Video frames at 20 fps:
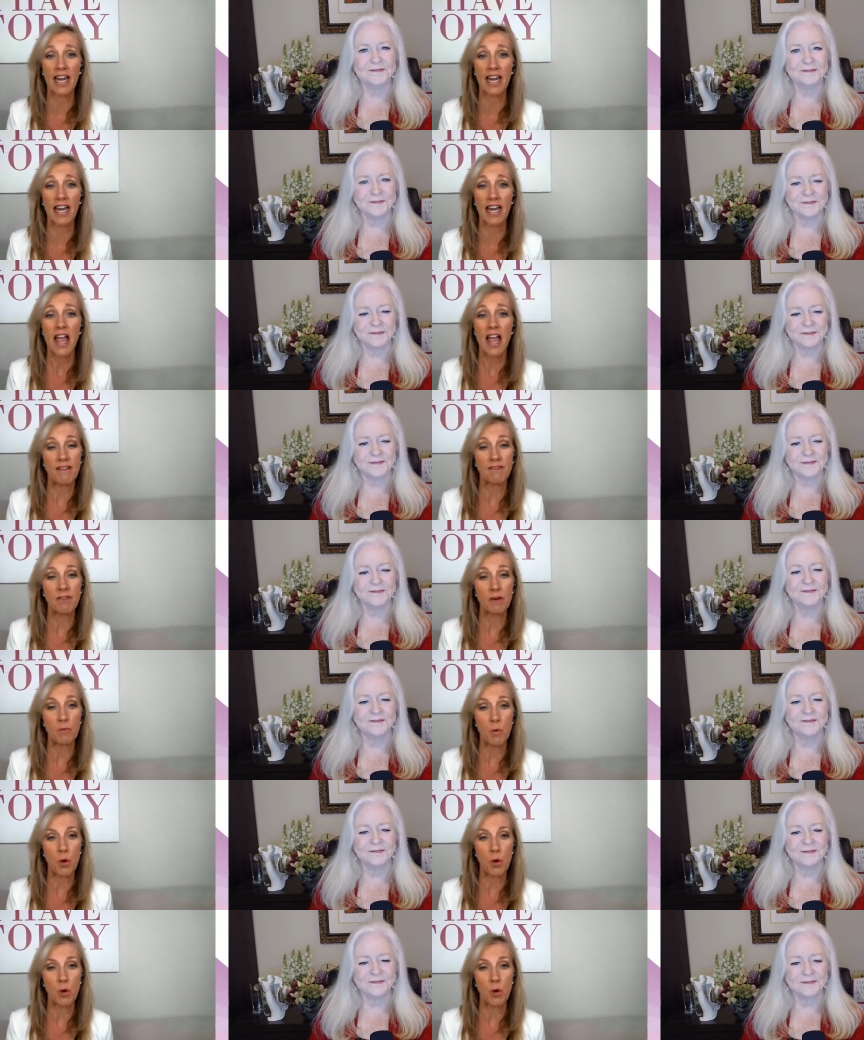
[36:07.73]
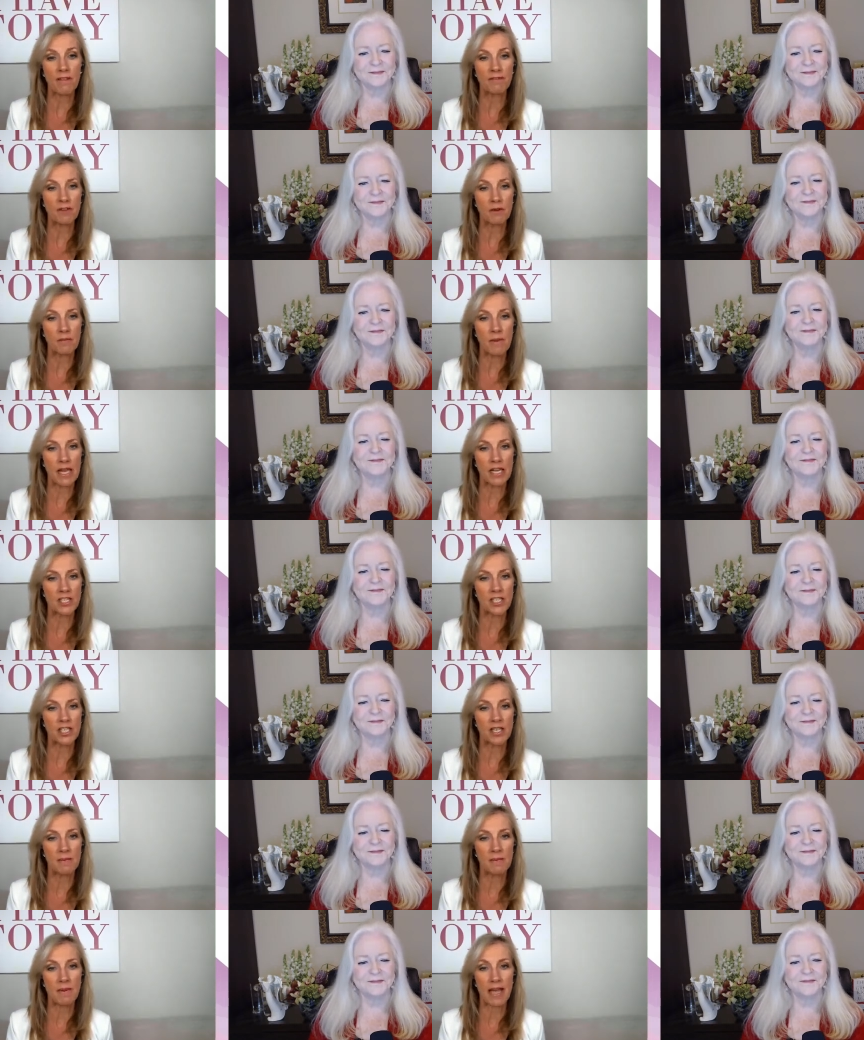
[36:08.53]
Speaker 1: And then for more
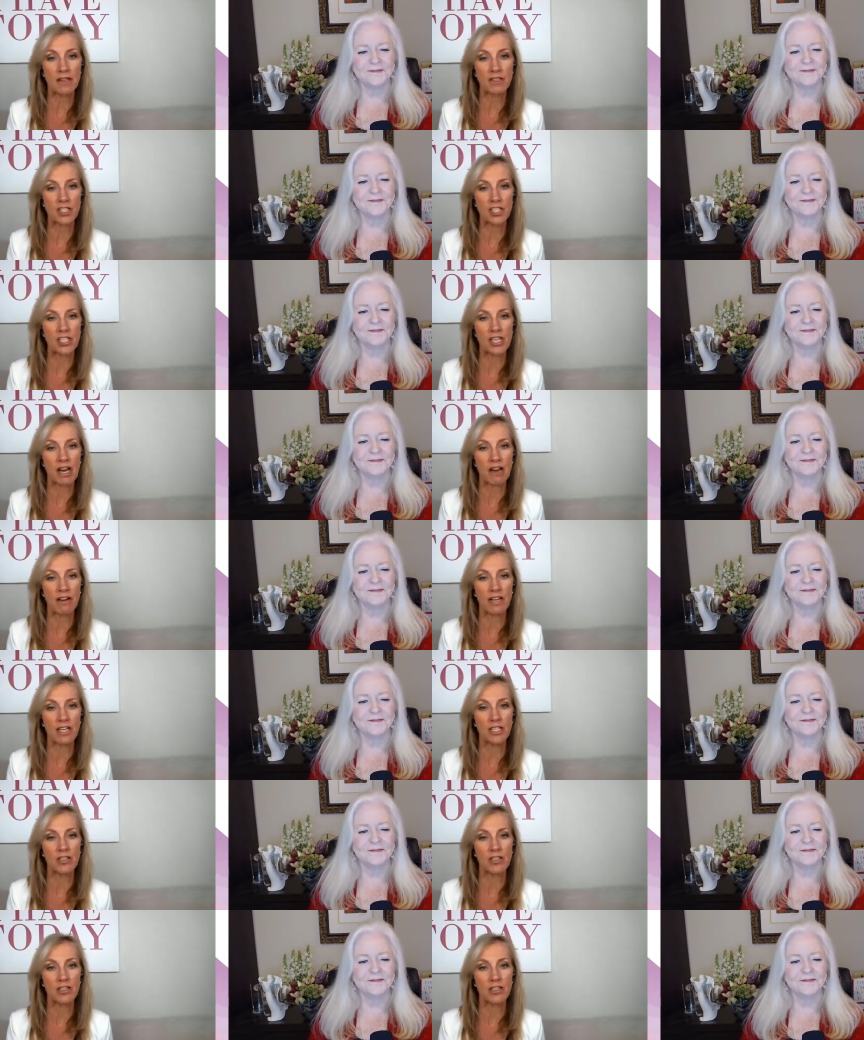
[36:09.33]
information about Sharon,